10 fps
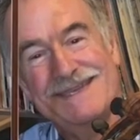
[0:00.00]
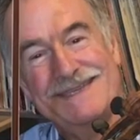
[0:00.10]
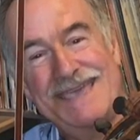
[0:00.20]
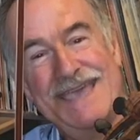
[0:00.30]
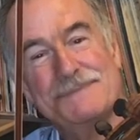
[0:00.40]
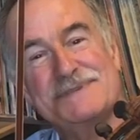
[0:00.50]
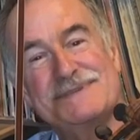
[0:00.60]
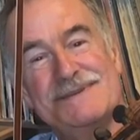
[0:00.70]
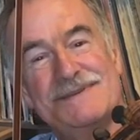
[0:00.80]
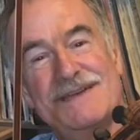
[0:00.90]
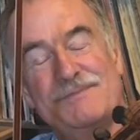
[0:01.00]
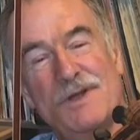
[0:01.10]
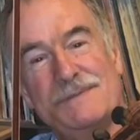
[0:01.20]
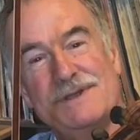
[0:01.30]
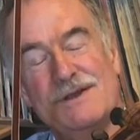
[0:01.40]
camps have
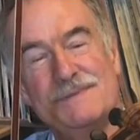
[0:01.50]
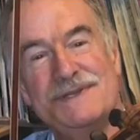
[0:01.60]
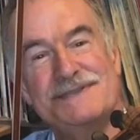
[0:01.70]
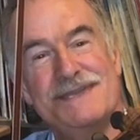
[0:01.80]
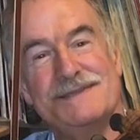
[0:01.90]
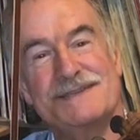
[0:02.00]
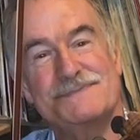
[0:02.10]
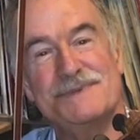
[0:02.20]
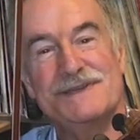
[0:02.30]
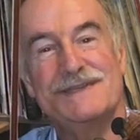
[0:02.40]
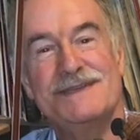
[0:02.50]
probably heard me say this, but